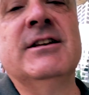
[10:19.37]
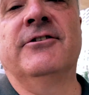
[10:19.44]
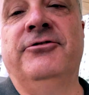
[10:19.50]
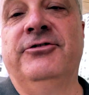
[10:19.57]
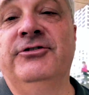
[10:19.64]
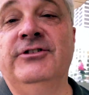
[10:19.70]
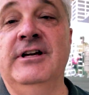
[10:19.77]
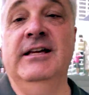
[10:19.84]
a flagship store.
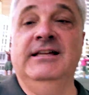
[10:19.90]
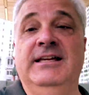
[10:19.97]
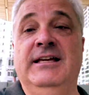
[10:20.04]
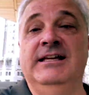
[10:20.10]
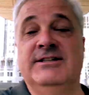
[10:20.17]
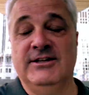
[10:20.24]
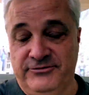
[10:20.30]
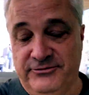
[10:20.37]
It's a, really
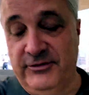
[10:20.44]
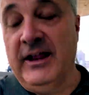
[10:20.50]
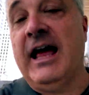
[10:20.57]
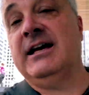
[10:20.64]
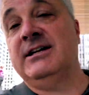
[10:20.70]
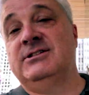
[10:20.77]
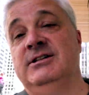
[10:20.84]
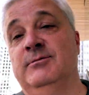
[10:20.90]
it's a
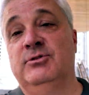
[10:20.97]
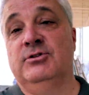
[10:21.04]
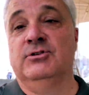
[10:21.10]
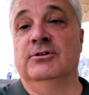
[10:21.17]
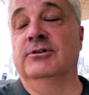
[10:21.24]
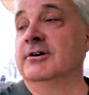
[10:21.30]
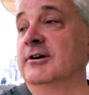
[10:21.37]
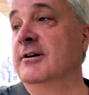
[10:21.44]
flagship means.
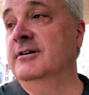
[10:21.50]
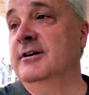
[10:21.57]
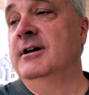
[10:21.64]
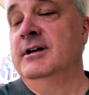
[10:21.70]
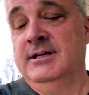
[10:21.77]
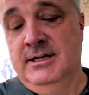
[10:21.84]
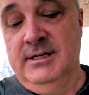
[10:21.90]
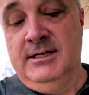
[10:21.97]
store.
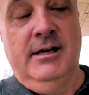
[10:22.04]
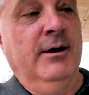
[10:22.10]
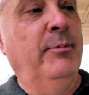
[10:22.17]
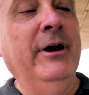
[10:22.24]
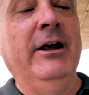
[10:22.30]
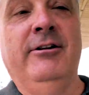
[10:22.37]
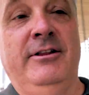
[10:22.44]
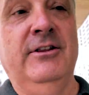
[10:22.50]

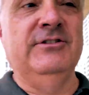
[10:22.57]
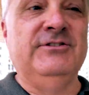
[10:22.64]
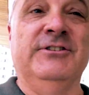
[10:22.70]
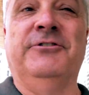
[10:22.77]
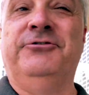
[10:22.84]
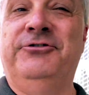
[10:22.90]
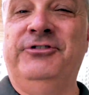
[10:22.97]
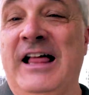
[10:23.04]
Apparently, this
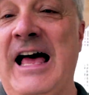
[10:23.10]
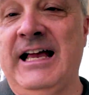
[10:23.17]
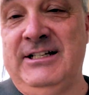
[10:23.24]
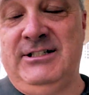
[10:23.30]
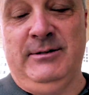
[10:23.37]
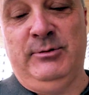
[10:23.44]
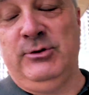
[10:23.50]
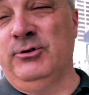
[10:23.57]
is a
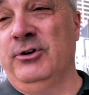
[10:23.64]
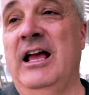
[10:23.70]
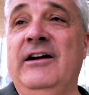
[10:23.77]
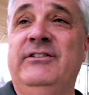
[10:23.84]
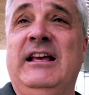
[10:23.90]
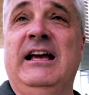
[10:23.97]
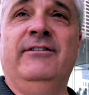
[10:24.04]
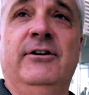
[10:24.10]
flagship store. You
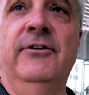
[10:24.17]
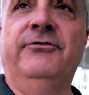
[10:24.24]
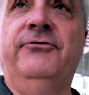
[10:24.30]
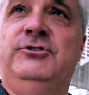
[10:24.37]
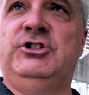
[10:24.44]
have to have a